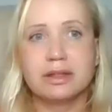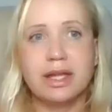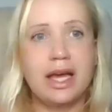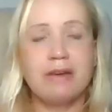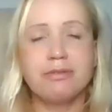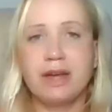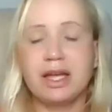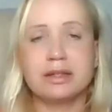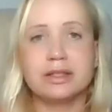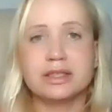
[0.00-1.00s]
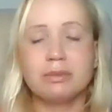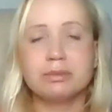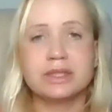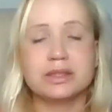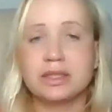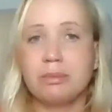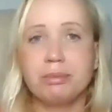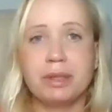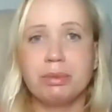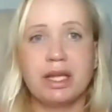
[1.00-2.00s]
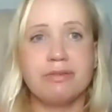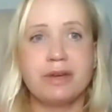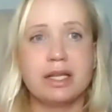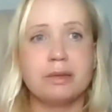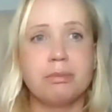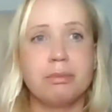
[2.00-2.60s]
They have failed. Some people have failed